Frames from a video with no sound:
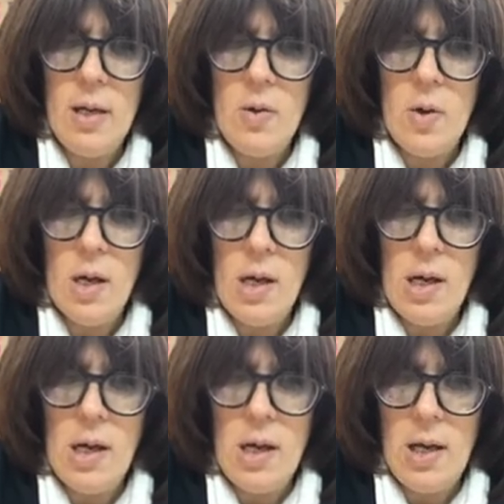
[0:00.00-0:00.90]

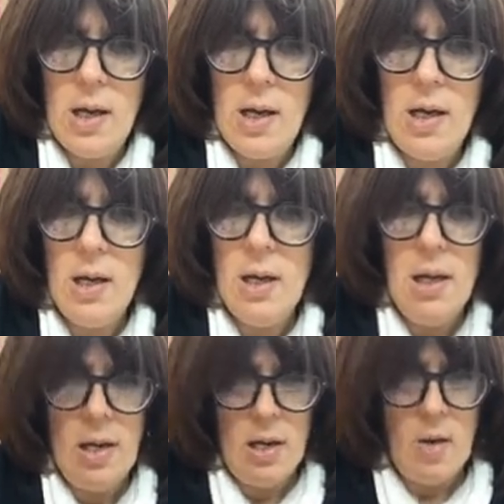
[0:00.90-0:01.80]
Okay.
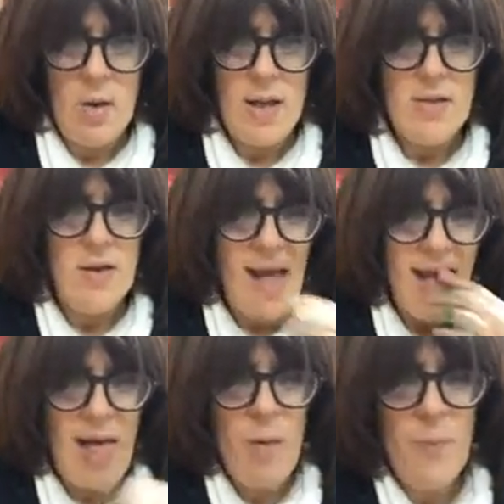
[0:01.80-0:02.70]
Okay, so
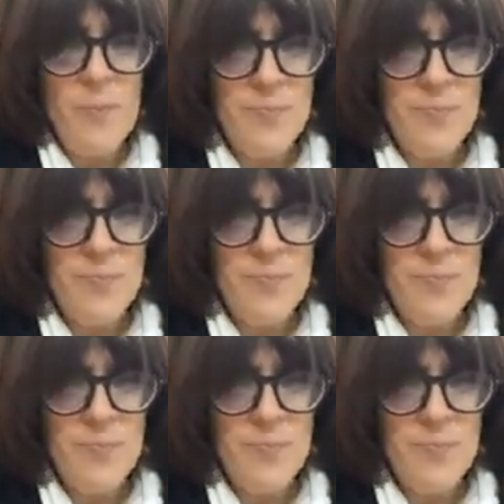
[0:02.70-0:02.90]
now,